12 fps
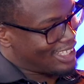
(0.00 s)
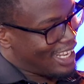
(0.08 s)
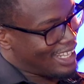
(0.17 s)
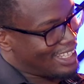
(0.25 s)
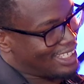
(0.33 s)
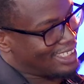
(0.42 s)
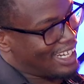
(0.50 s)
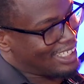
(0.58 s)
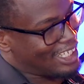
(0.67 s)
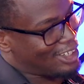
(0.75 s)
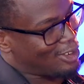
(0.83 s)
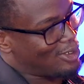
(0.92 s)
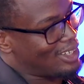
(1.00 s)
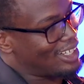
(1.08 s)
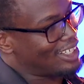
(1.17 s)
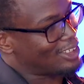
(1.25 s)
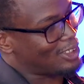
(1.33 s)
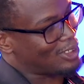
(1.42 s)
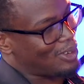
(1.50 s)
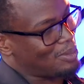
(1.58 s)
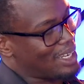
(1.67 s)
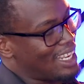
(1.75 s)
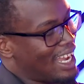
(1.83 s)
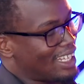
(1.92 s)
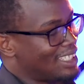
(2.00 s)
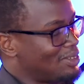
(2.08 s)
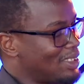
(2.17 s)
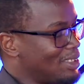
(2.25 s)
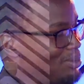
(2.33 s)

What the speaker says: Does that include social media activism?